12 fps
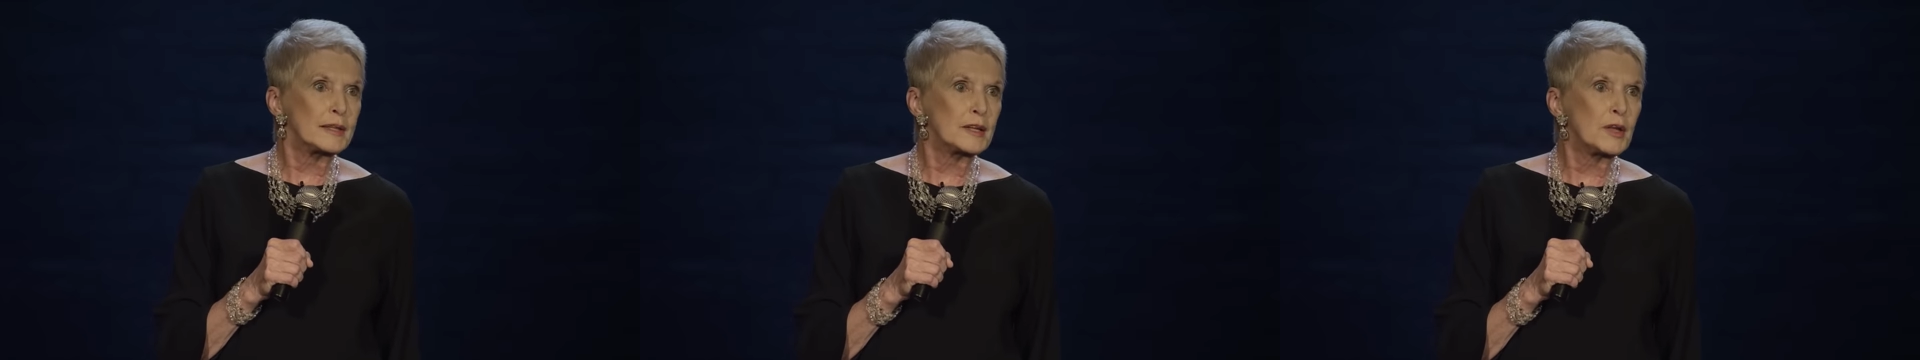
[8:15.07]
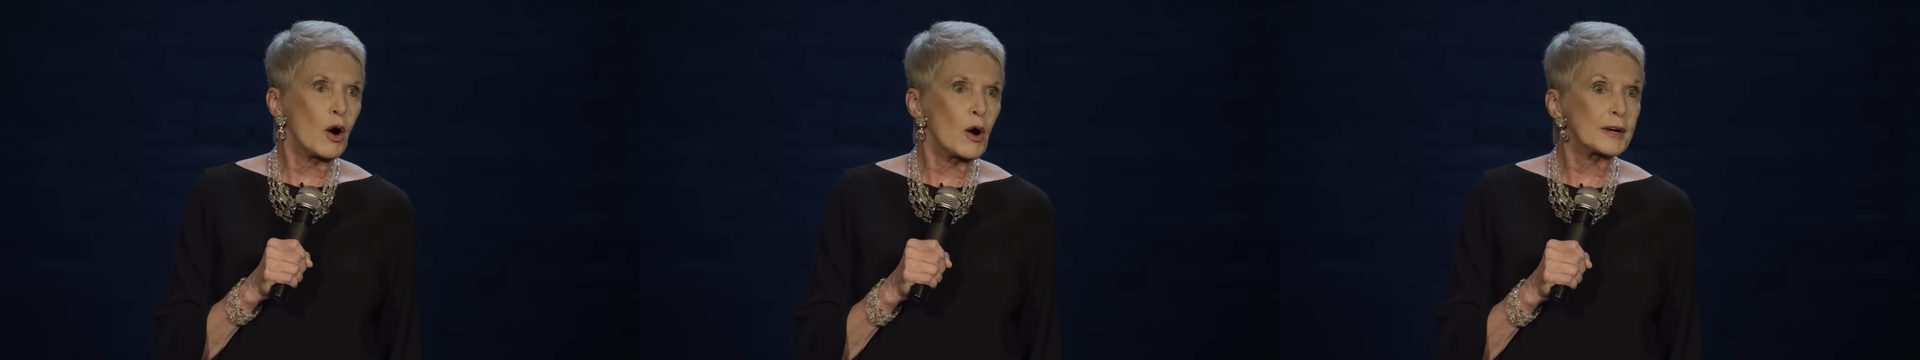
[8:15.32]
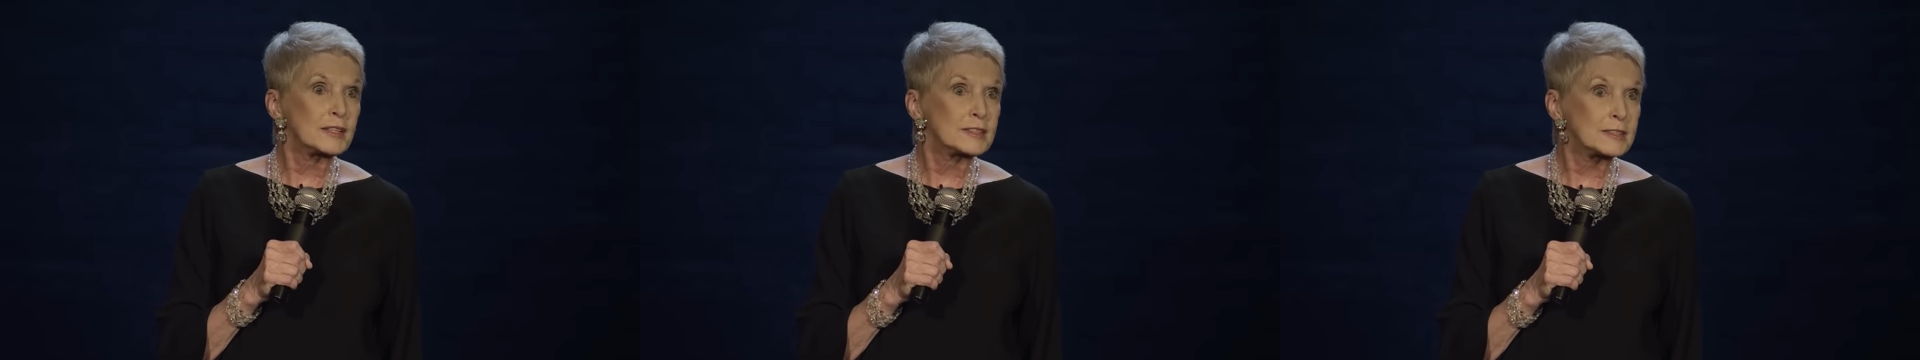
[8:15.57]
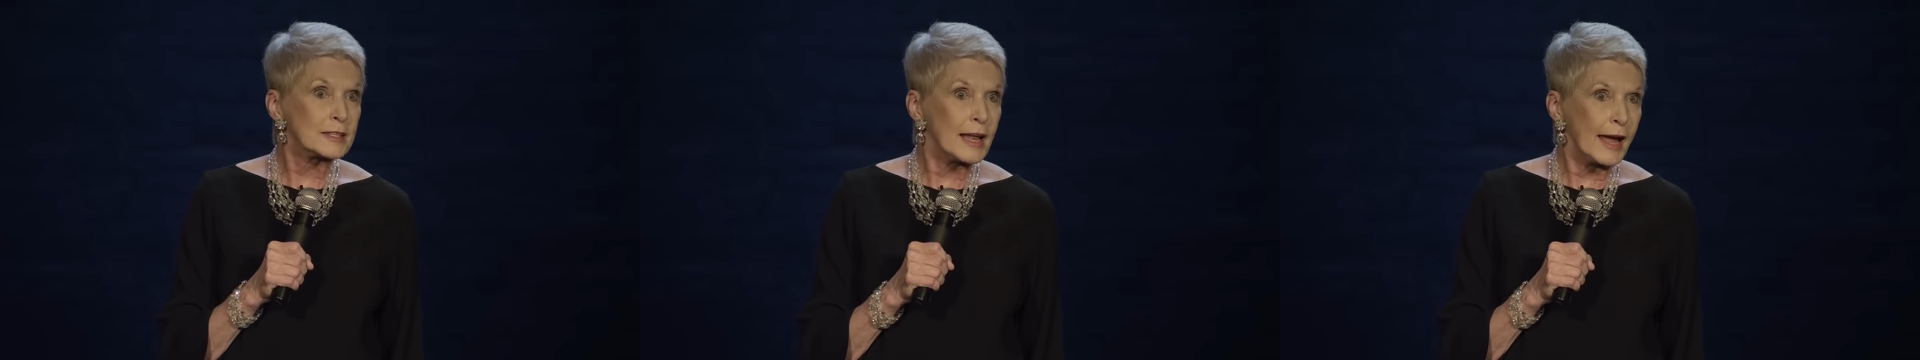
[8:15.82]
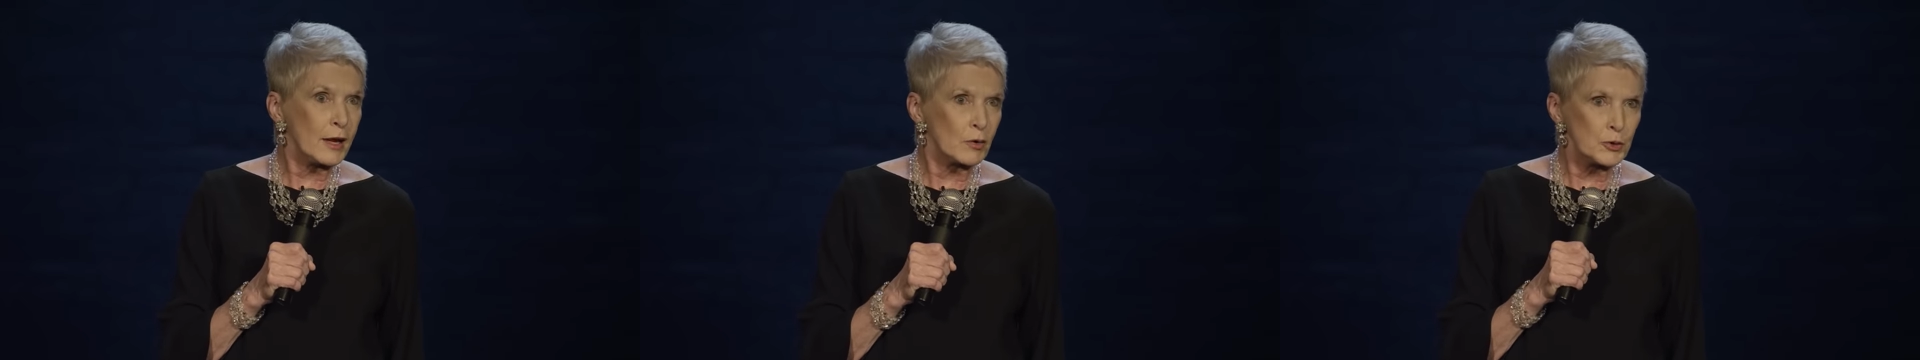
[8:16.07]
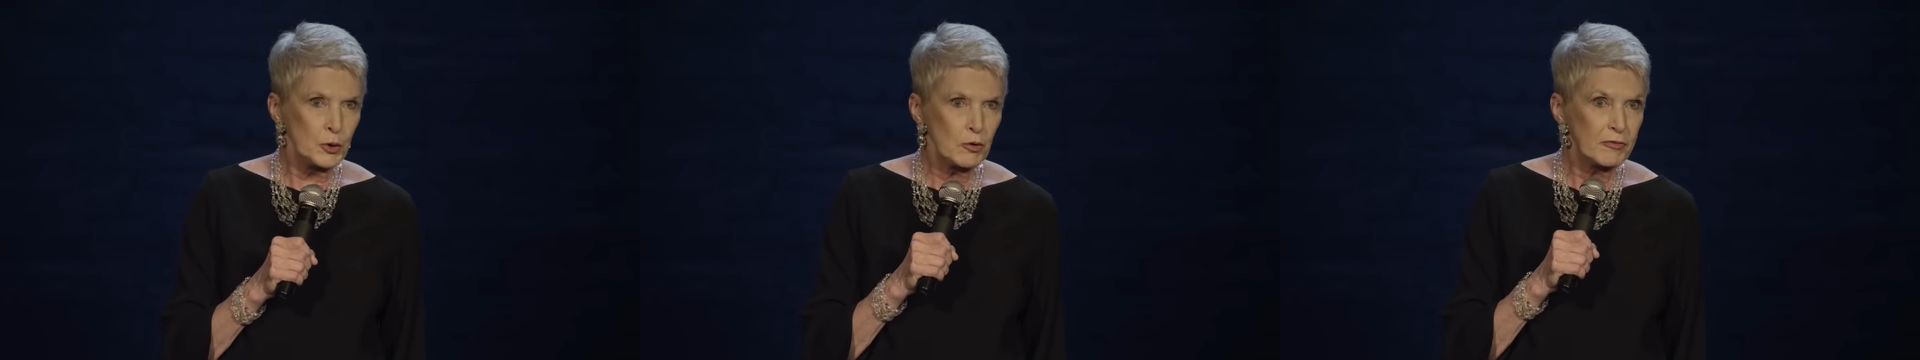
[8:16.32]
in the dark and sit
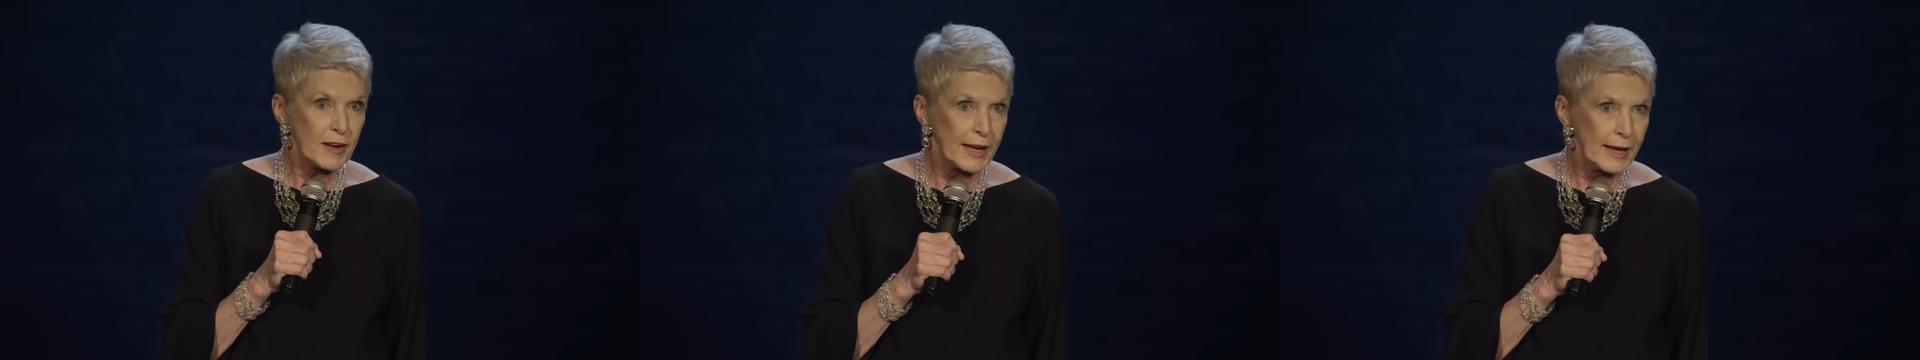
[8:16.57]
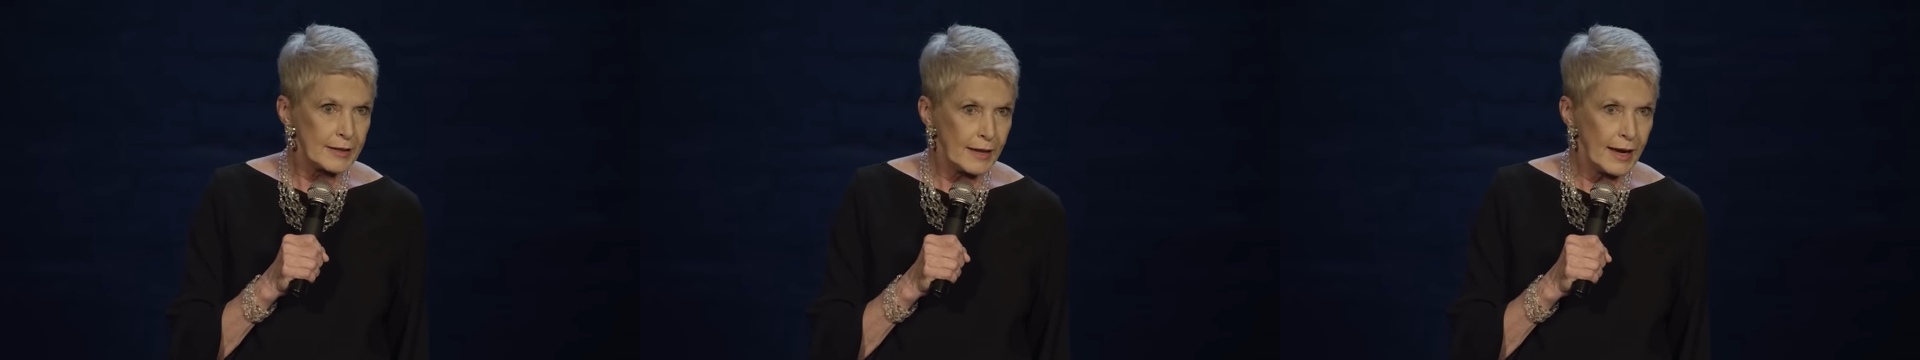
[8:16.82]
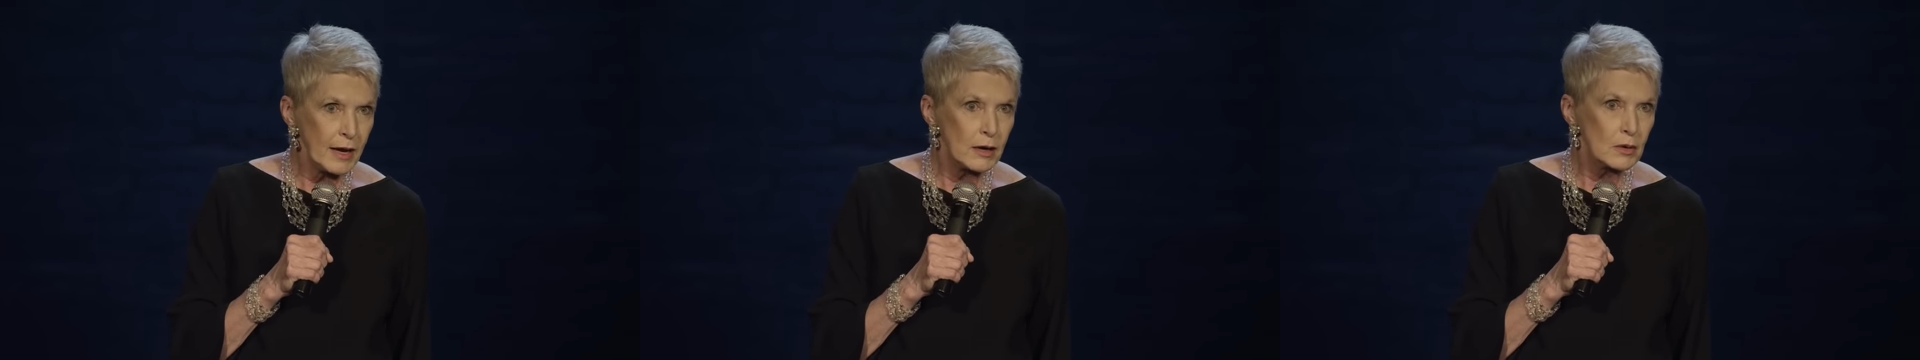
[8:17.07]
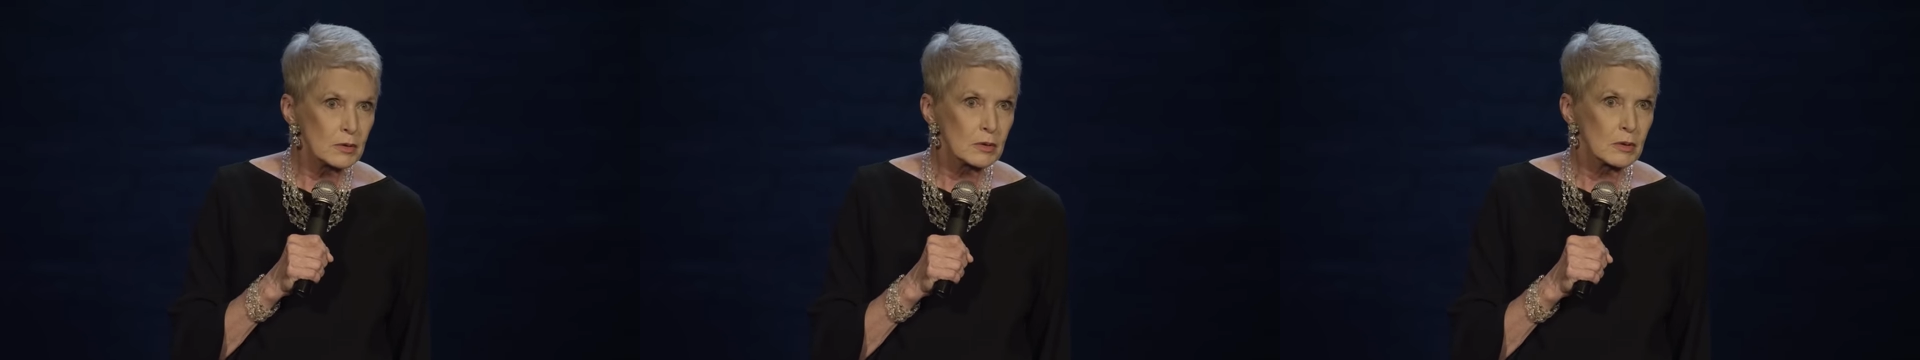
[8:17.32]
down. You'll find out.